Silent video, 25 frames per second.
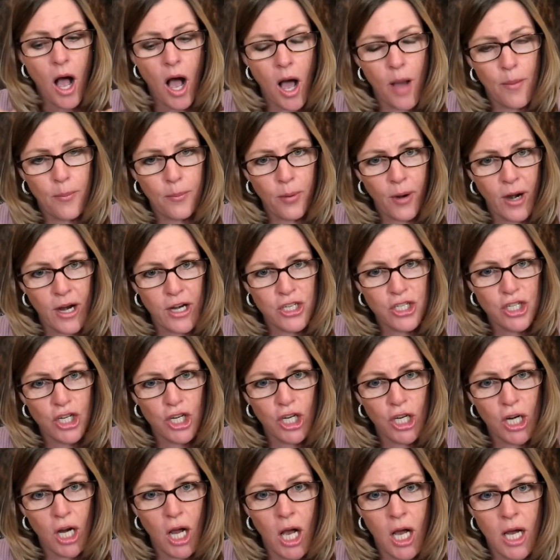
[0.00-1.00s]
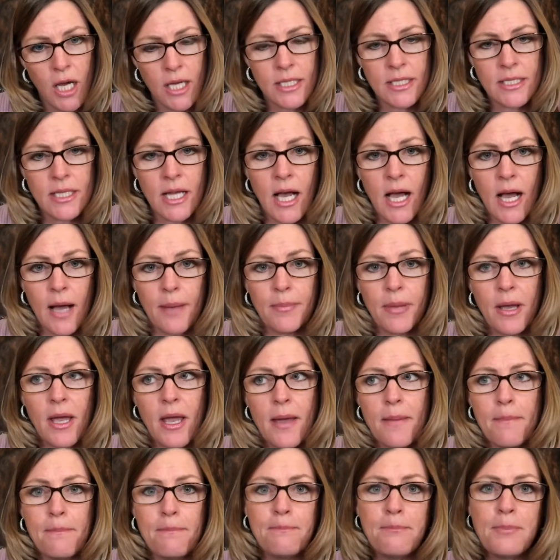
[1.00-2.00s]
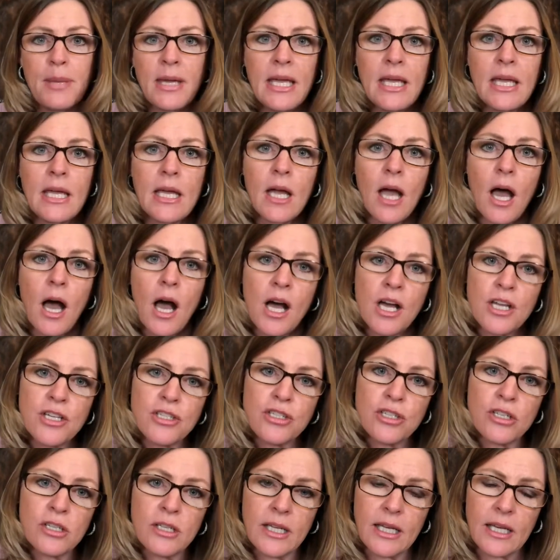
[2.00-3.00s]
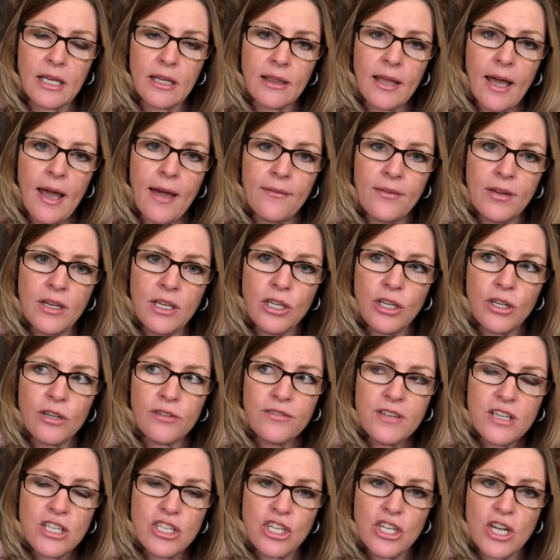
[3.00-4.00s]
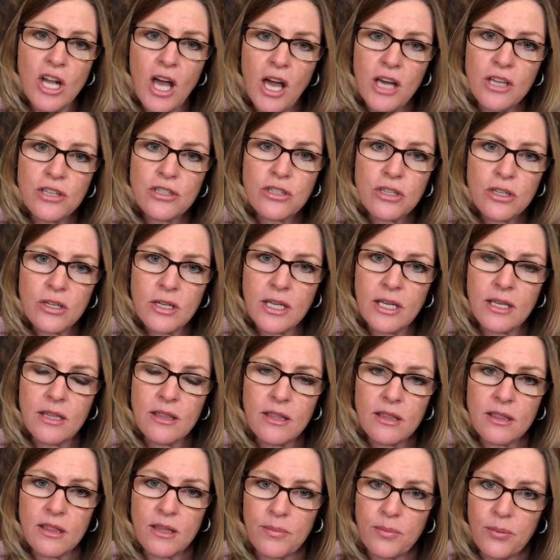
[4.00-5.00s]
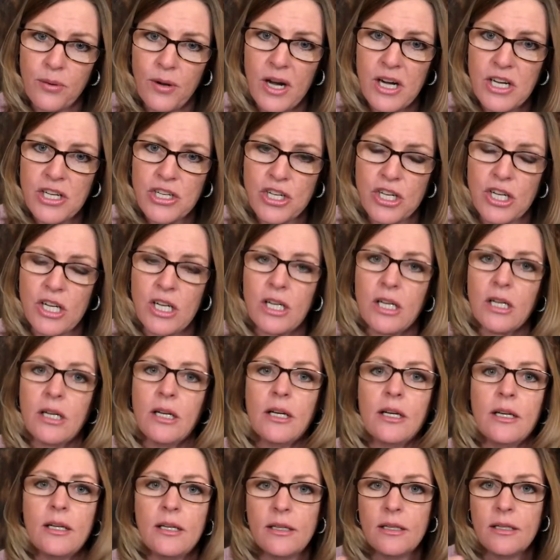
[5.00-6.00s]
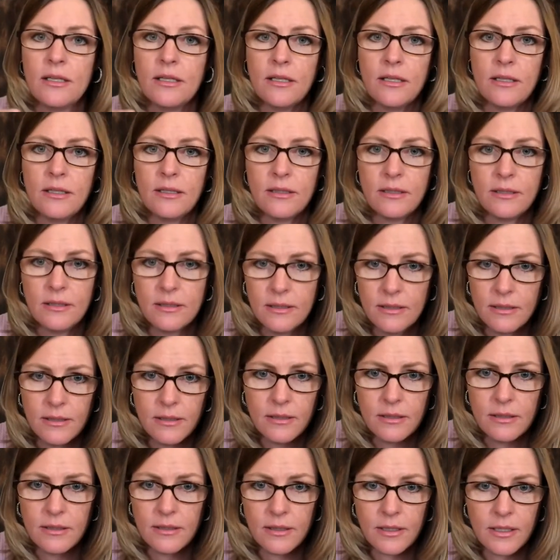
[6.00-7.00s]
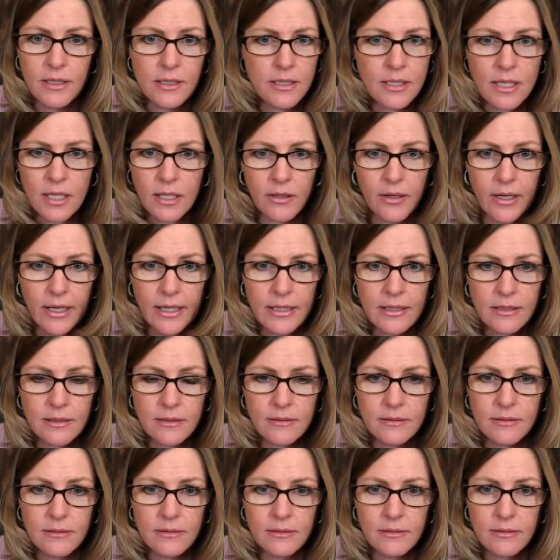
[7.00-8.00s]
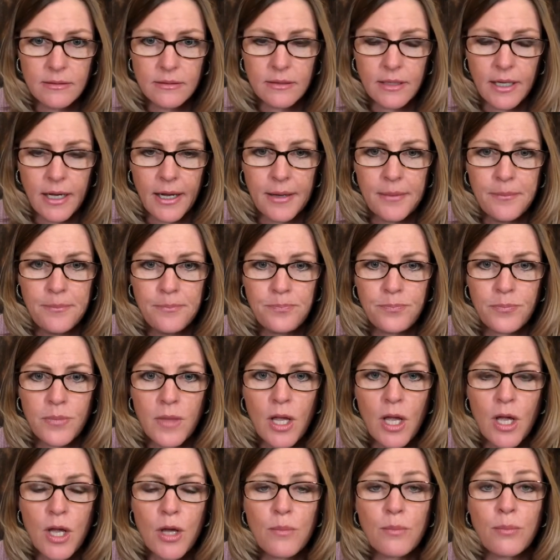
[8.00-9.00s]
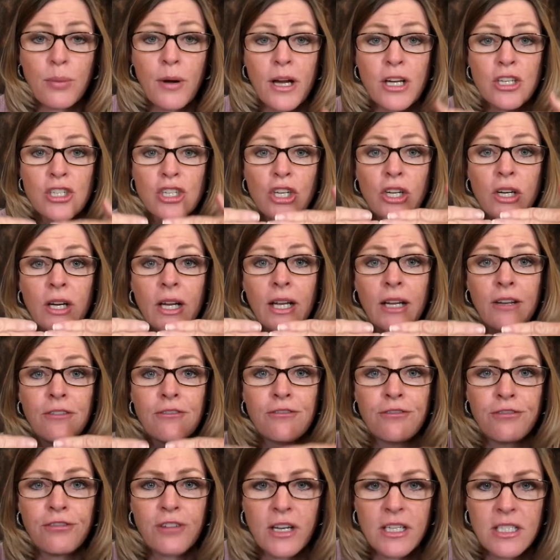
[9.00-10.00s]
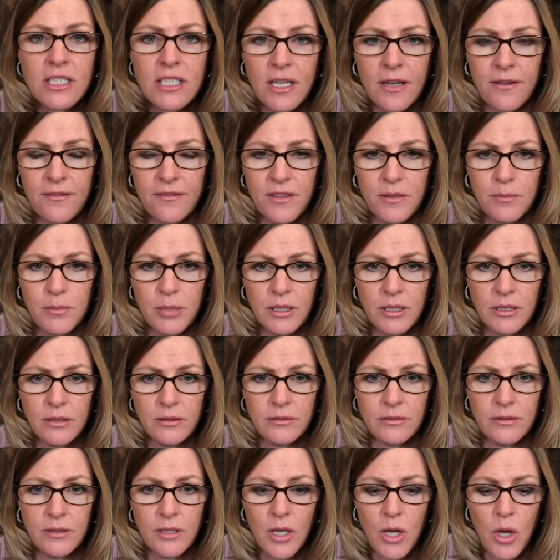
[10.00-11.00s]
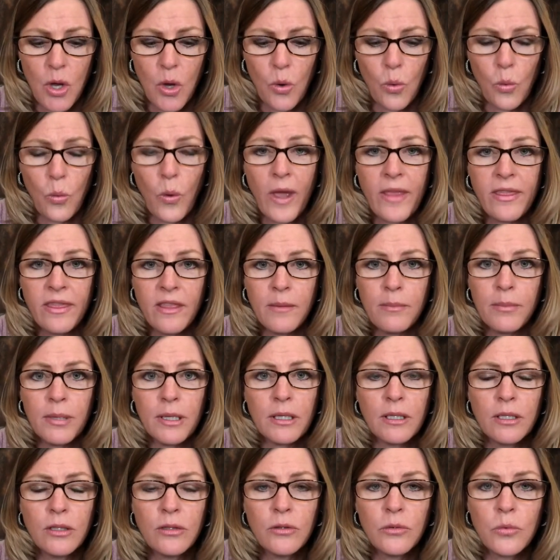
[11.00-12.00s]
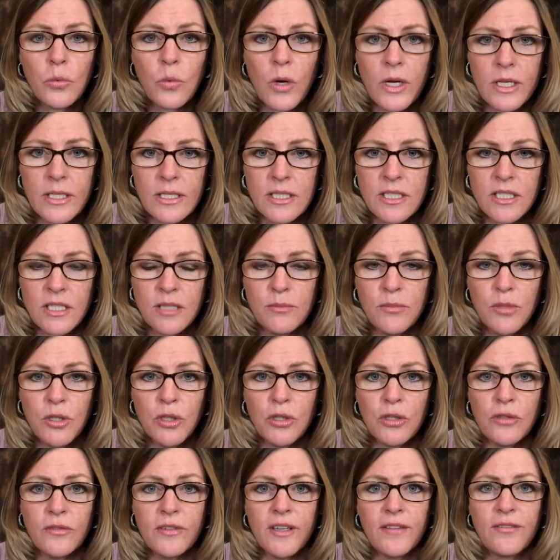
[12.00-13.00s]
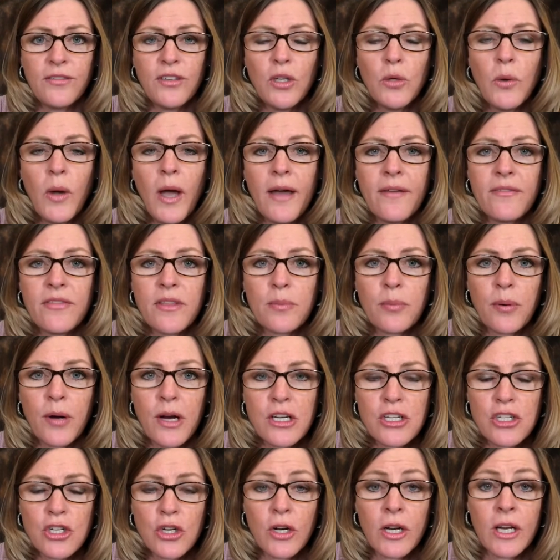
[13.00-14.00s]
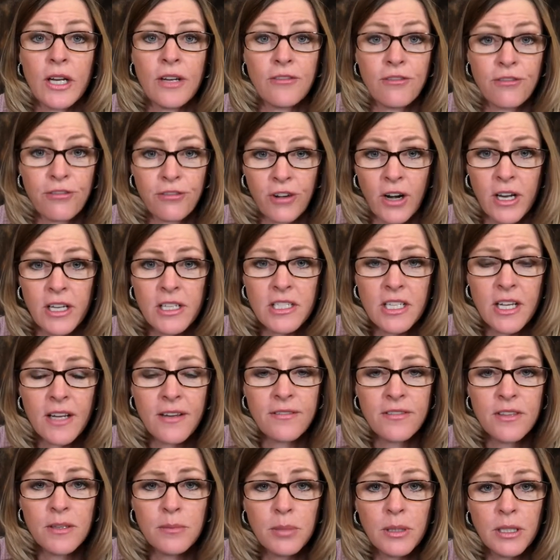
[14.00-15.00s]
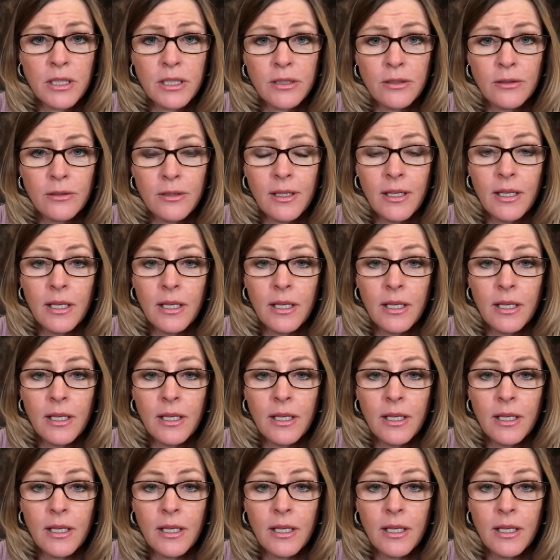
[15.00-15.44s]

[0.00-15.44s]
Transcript: pressure on top, being underneath, having your vision underneath the pressure is not great, okay? Pressure in front of the balloon. When the balloon wants to move, if you have the pressure in front of the balloon,